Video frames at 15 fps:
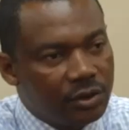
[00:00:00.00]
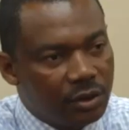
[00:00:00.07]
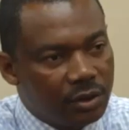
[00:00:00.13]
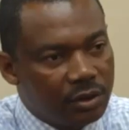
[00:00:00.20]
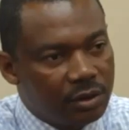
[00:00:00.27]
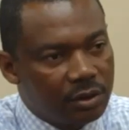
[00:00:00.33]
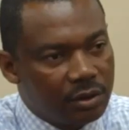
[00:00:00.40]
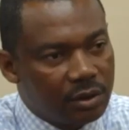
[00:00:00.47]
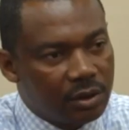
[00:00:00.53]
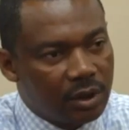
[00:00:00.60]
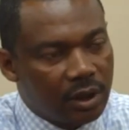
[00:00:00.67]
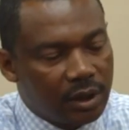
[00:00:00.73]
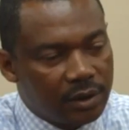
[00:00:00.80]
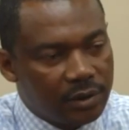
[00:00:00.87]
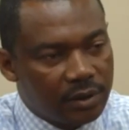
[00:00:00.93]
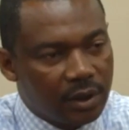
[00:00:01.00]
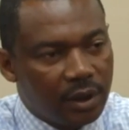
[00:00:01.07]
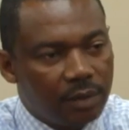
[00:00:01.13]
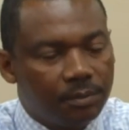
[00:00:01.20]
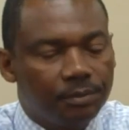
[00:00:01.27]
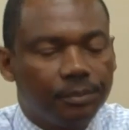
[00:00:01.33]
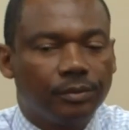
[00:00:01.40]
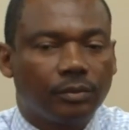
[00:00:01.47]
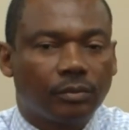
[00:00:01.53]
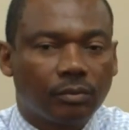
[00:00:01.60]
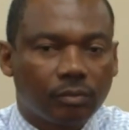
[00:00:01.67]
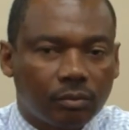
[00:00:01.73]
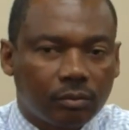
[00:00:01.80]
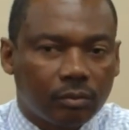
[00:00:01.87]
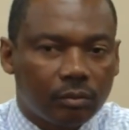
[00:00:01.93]
Insurance and Financial
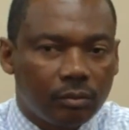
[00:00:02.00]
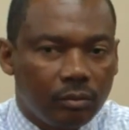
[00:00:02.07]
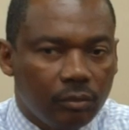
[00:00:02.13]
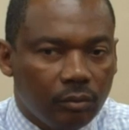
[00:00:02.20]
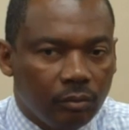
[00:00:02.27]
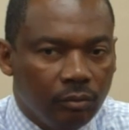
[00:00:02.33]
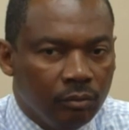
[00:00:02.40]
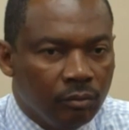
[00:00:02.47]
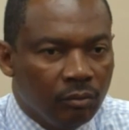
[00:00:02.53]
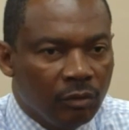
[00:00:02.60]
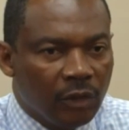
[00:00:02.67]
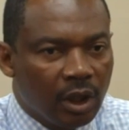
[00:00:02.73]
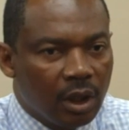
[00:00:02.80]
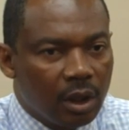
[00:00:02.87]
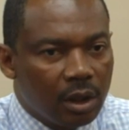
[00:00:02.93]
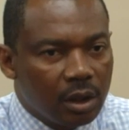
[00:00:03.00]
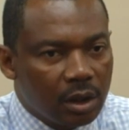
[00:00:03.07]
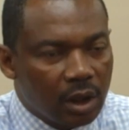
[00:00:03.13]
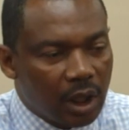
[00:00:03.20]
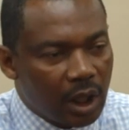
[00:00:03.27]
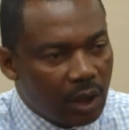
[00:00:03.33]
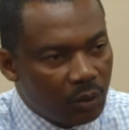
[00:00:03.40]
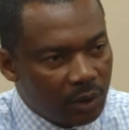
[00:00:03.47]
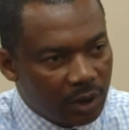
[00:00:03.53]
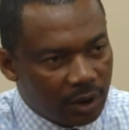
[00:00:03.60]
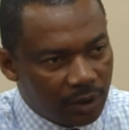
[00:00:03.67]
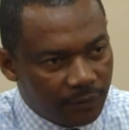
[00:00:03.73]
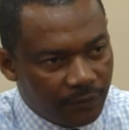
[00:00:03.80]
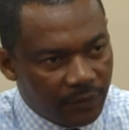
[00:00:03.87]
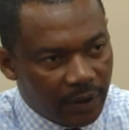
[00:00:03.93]
Services, who told us how
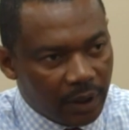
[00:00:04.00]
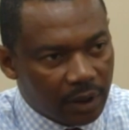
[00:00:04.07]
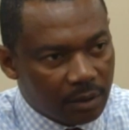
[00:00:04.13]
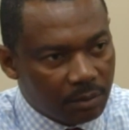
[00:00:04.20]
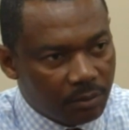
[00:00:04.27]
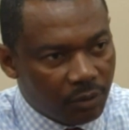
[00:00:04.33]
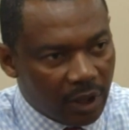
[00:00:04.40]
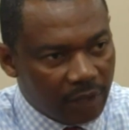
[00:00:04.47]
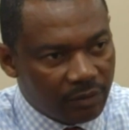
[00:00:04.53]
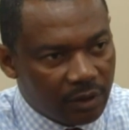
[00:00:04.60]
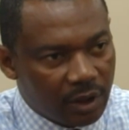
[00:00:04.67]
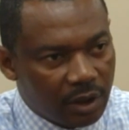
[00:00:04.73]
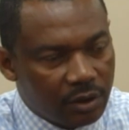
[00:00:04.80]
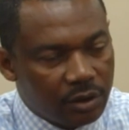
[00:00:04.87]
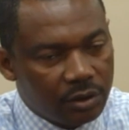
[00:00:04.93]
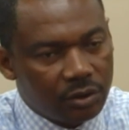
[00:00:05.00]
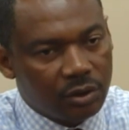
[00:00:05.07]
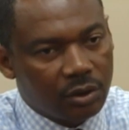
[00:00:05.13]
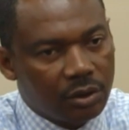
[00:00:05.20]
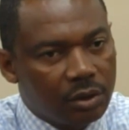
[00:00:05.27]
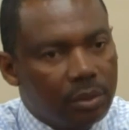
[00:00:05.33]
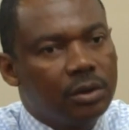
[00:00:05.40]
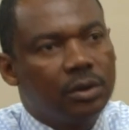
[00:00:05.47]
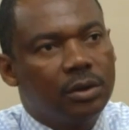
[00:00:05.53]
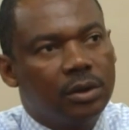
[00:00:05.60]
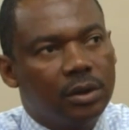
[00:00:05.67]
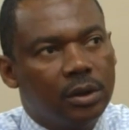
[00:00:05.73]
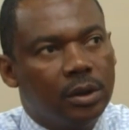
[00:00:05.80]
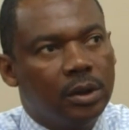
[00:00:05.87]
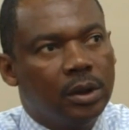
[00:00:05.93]
NHIP can affect private
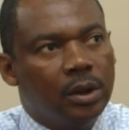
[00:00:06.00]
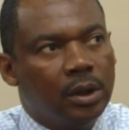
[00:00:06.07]
insurances.